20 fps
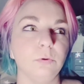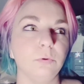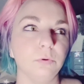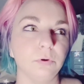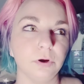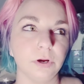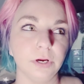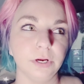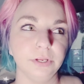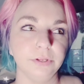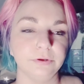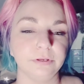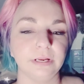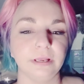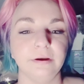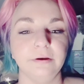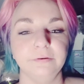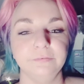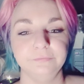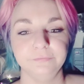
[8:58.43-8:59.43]
Or you can
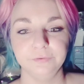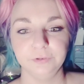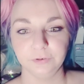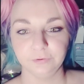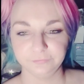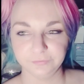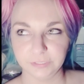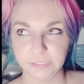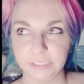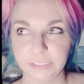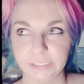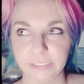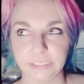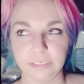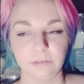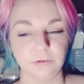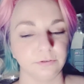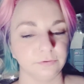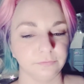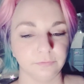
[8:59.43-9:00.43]
have your affiliate
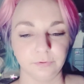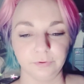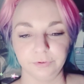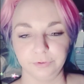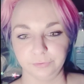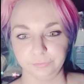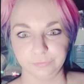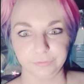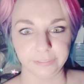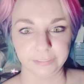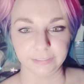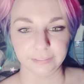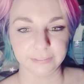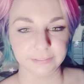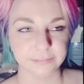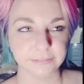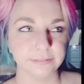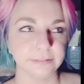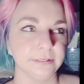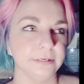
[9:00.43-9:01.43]
link or your
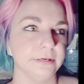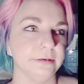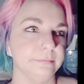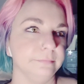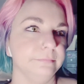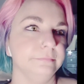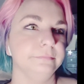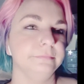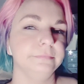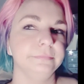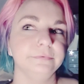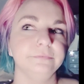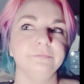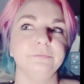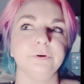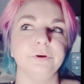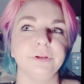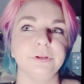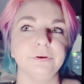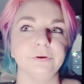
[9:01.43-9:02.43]
link
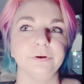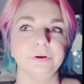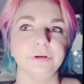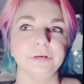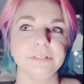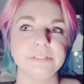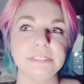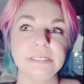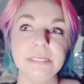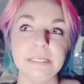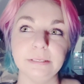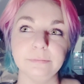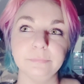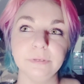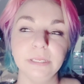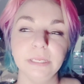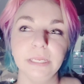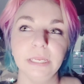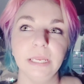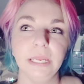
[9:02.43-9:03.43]
for your team,
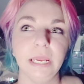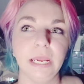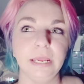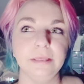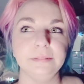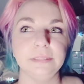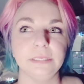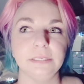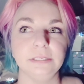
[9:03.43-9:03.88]
and then